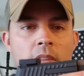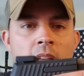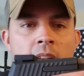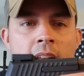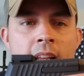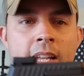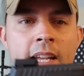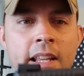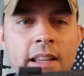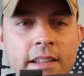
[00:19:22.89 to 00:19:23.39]

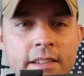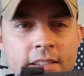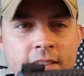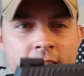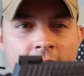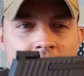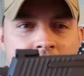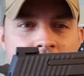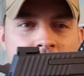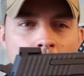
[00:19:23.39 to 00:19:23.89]
And again, this is the
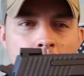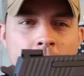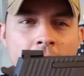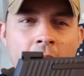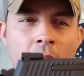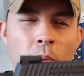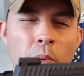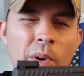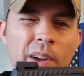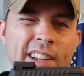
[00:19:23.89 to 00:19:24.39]
next step
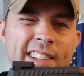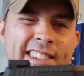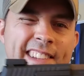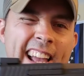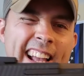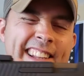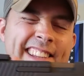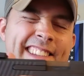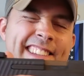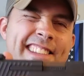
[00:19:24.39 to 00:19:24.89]
down. I want to
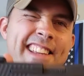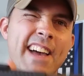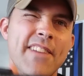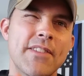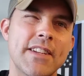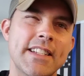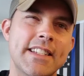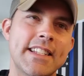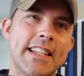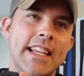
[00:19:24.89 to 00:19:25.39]
say it's
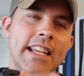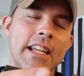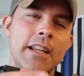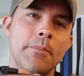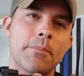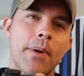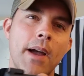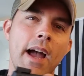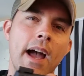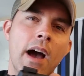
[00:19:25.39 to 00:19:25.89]

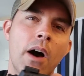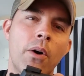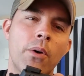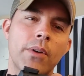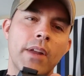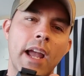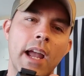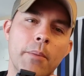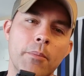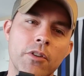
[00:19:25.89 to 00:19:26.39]

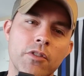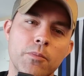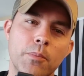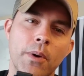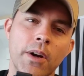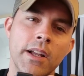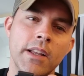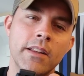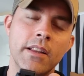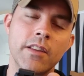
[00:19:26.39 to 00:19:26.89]
17-pound hammer
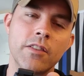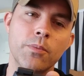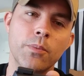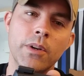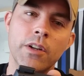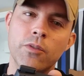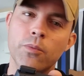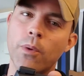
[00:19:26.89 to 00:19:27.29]
spring in this one.